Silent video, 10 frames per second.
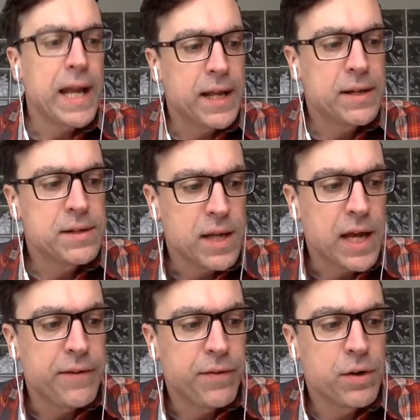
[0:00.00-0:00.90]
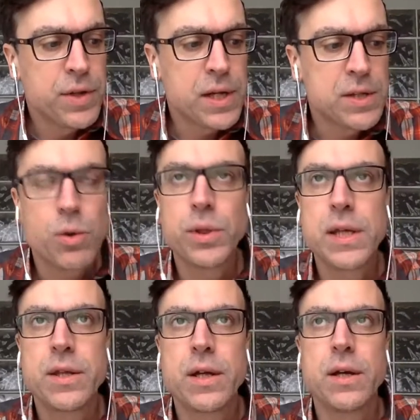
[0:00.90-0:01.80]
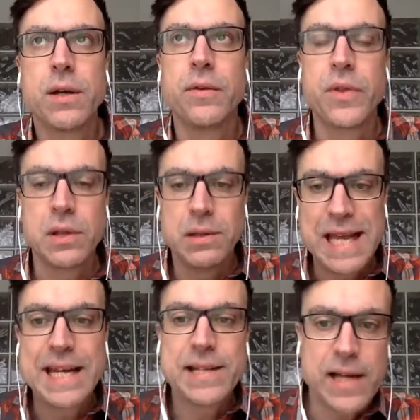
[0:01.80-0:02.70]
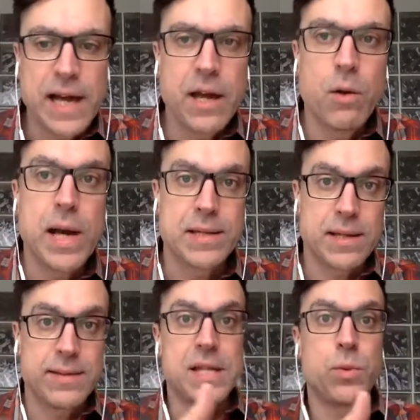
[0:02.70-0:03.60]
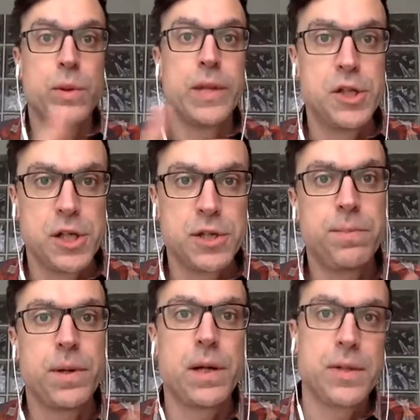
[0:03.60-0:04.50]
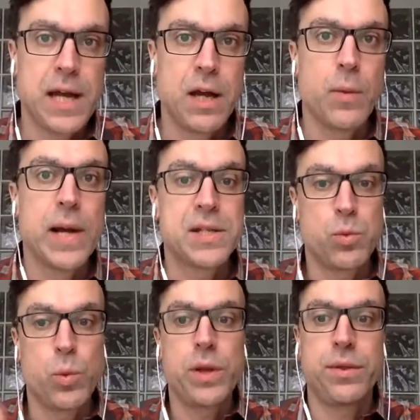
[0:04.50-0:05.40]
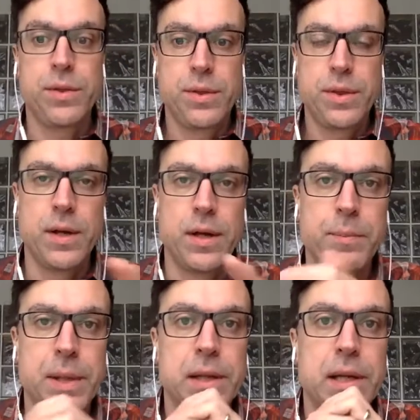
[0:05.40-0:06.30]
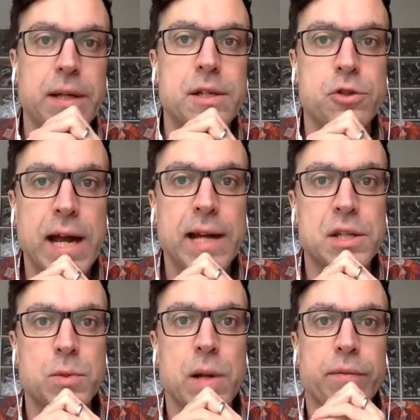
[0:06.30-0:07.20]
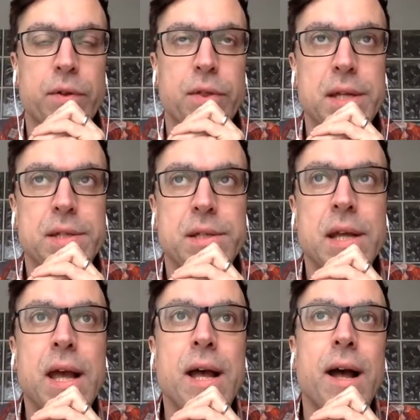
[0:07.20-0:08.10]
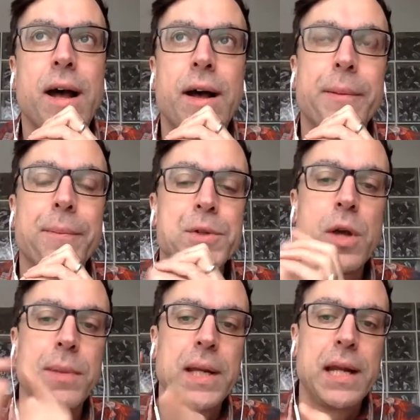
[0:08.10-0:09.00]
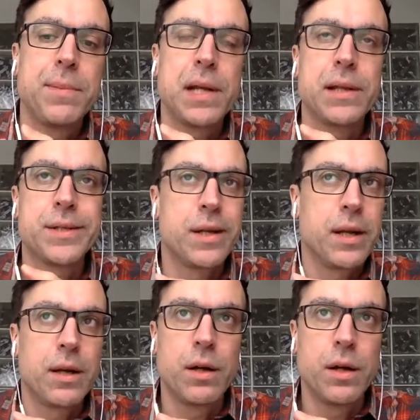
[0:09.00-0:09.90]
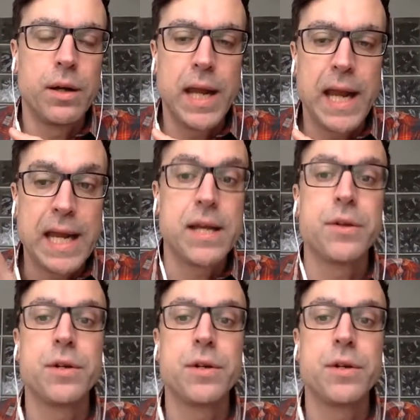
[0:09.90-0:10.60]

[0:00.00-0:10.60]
and I've heard that it's only the latest iOS, because that's when they just put out the iOS with the ability to track as well for this. So I mean, anybody listening on any other